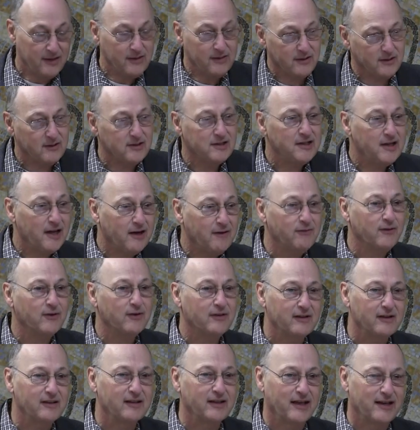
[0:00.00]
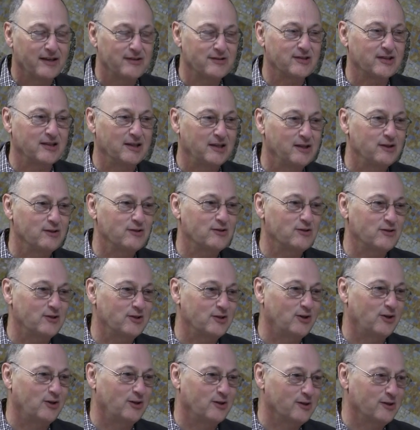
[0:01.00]
there nevertheless is
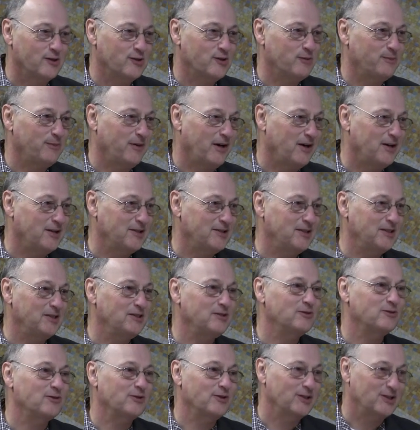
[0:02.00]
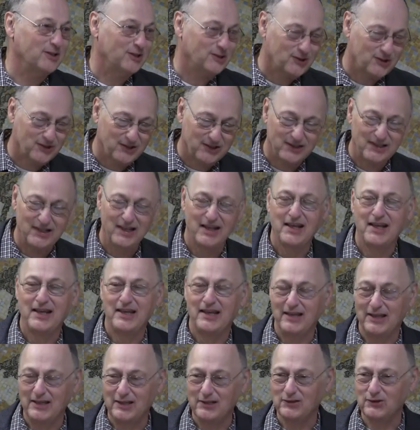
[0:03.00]
the corresponding tradition
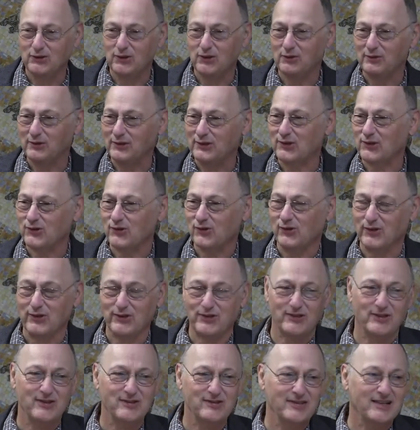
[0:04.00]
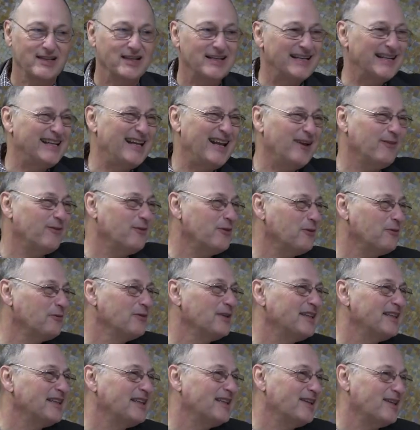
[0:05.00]
in Jewish sources that never
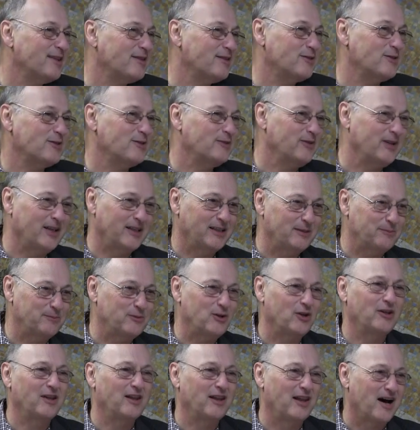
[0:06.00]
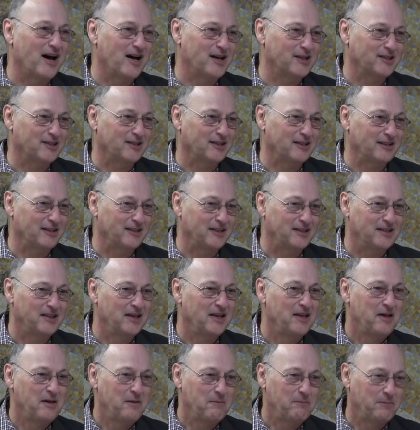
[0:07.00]
really gets developed halakhically,
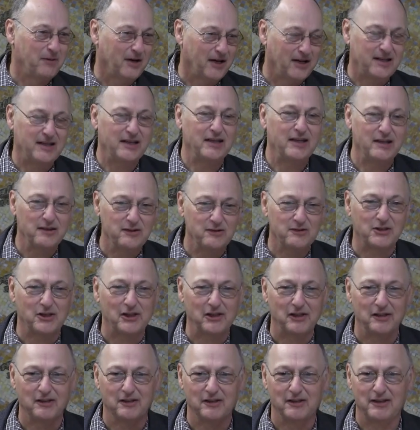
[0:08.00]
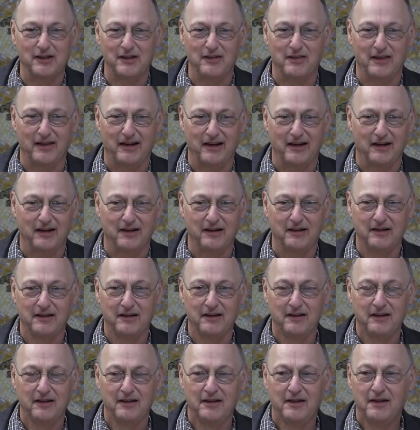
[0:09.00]
but is clearly there
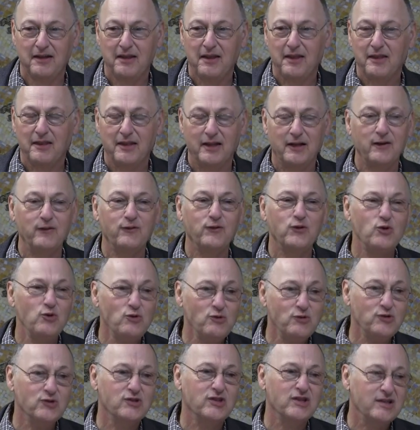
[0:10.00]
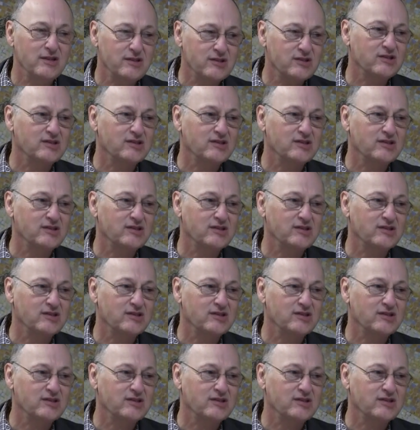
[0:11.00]
that if you see